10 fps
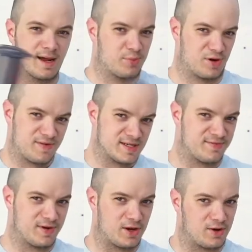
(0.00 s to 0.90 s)
our previous
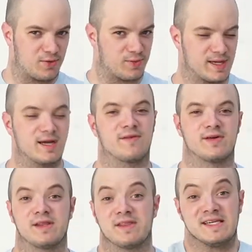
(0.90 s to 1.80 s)
video, we
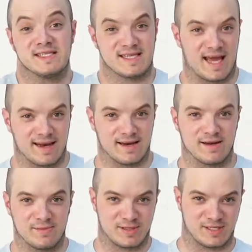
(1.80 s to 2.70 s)
covered the standard
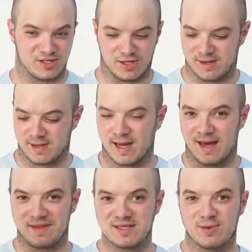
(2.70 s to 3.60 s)
position,
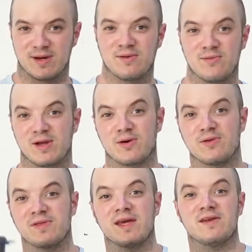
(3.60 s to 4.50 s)
and this one we call
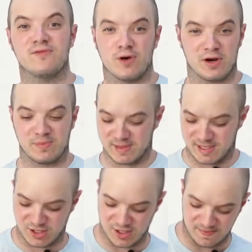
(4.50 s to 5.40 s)
the inverted
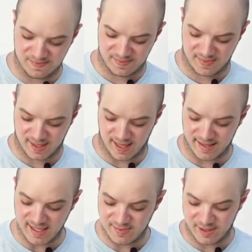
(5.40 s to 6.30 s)
position. And
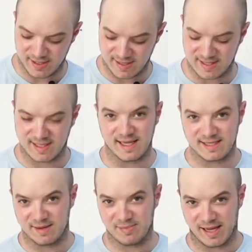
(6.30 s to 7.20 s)
that's because it stands
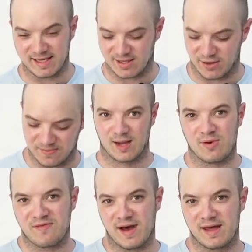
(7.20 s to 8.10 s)
up like so.
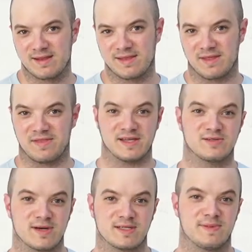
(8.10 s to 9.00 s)
We find that this
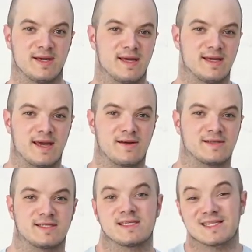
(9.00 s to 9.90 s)
recipe
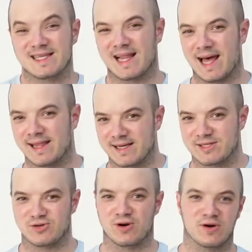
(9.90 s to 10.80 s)
yields slightly
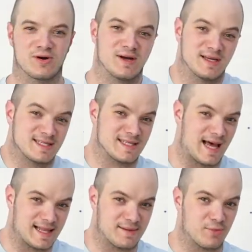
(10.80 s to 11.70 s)
stronger,
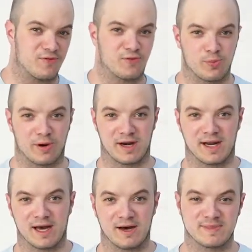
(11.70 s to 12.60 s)
slightly more full-bodied
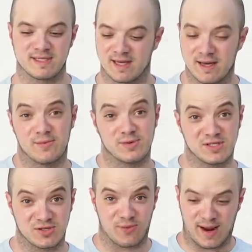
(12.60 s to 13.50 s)
cups, which
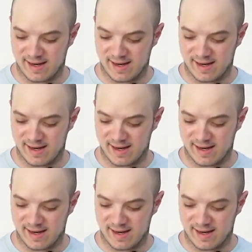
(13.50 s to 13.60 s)
is great,